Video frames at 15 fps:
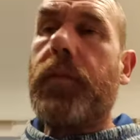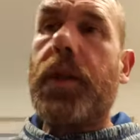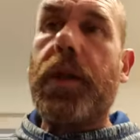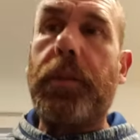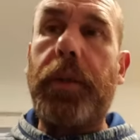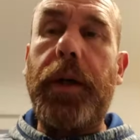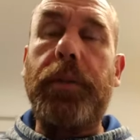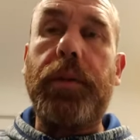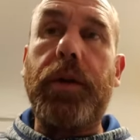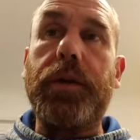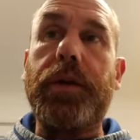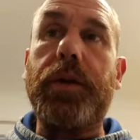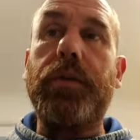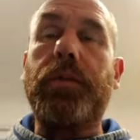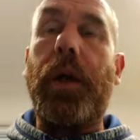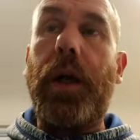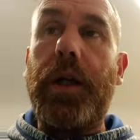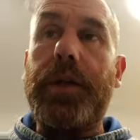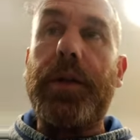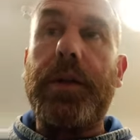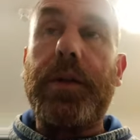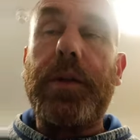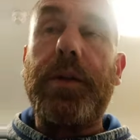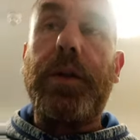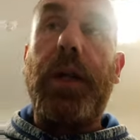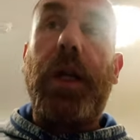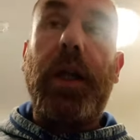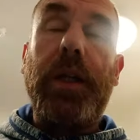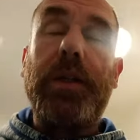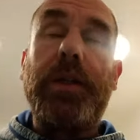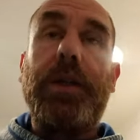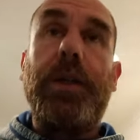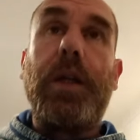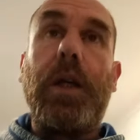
the people who do mind and do care